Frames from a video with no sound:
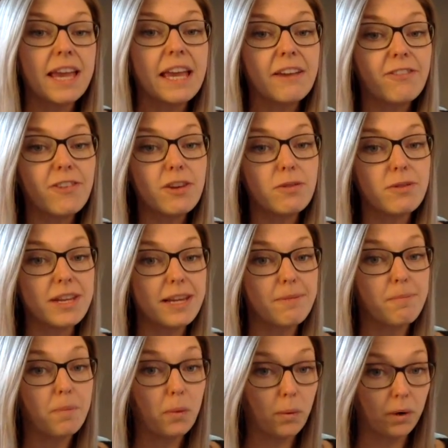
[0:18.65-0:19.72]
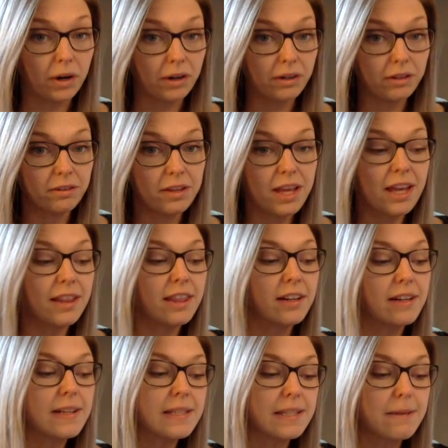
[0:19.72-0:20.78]
If you need more, there
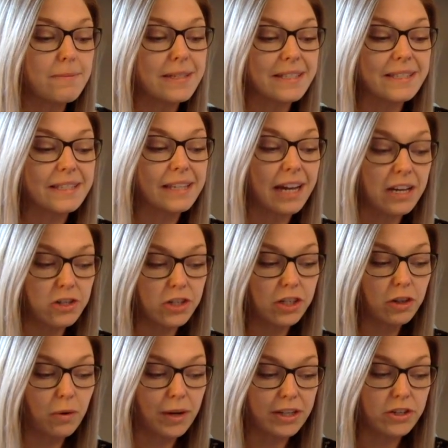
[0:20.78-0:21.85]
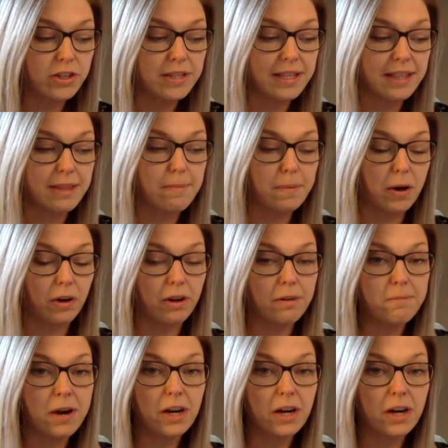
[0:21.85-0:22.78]
is some discussion questions at the bottom.